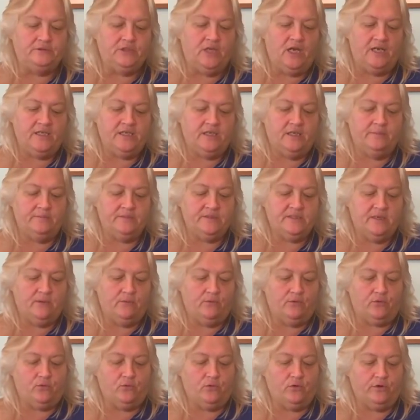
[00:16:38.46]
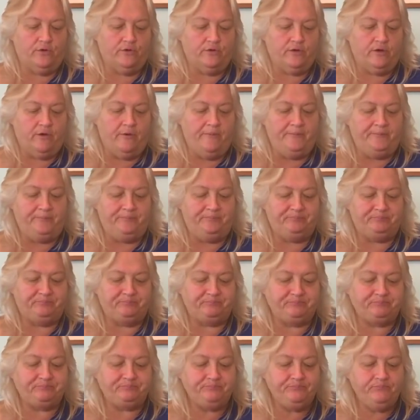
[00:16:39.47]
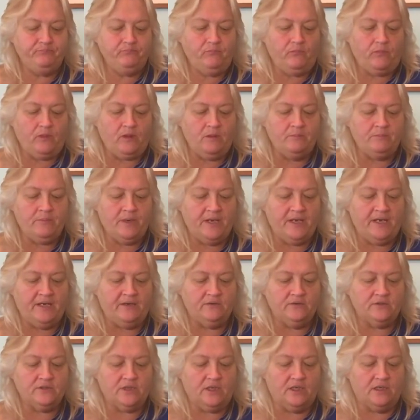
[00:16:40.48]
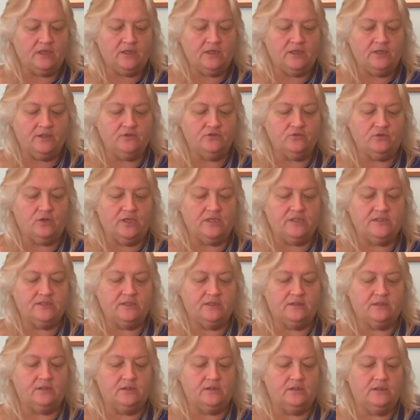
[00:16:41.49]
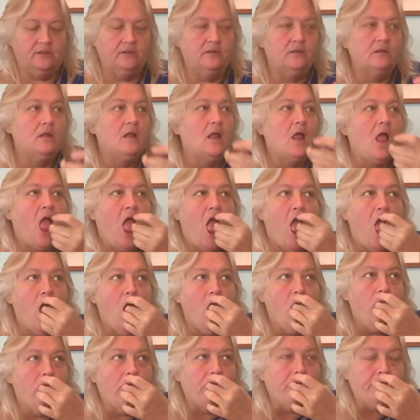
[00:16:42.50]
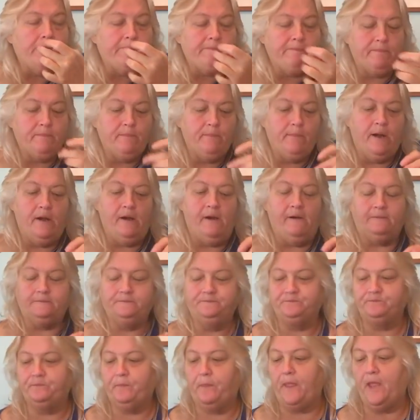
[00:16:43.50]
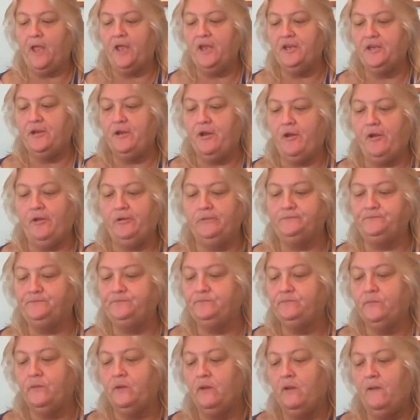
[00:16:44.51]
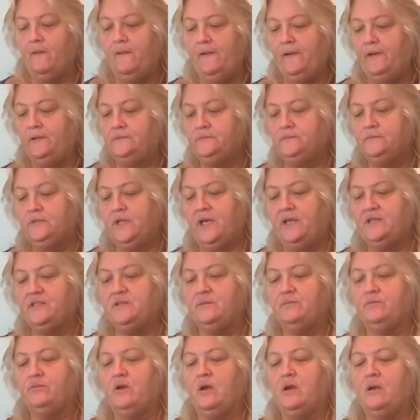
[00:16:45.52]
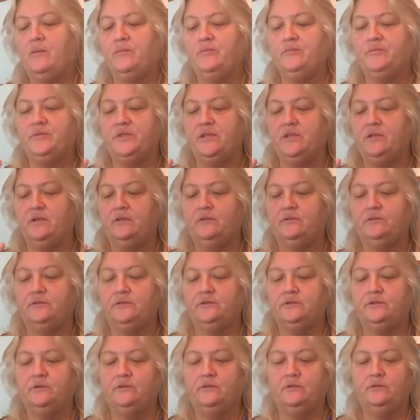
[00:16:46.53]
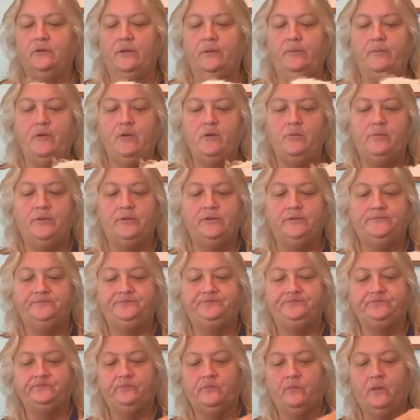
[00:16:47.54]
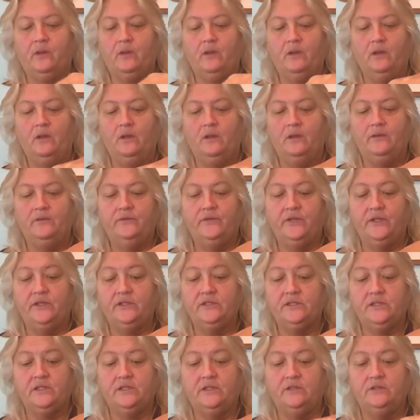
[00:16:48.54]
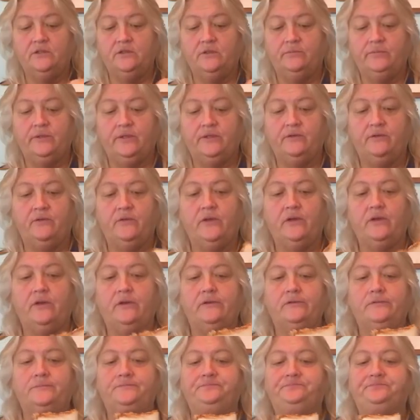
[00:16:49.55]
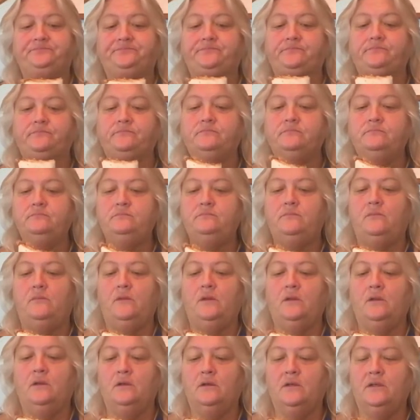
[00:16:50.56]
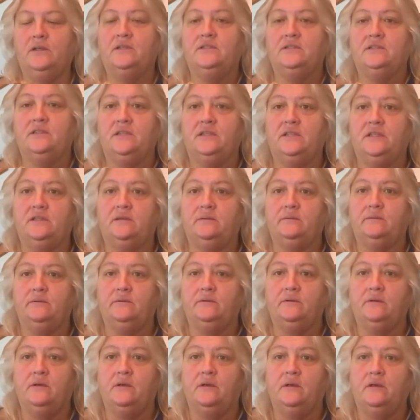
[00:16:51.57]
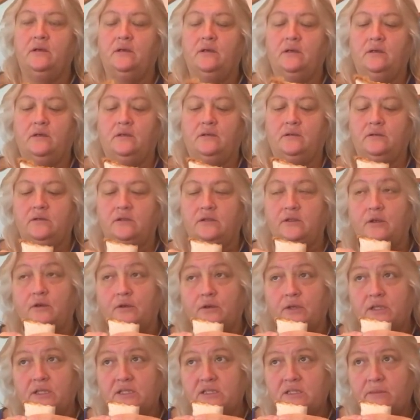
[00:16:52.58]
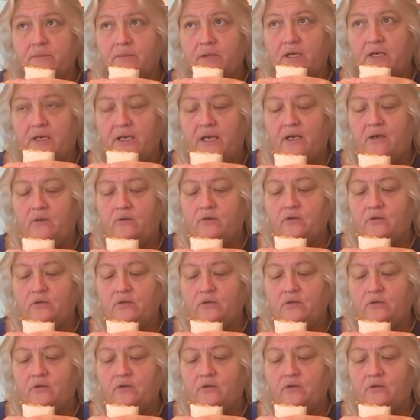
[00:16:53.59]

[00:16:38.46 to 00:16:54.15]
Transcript: Kind of upset with work. My hours got cut drastically. Not, I had um, had some problems there, so I'm hoping things get a little better there. Because I need to, you know, get some kind of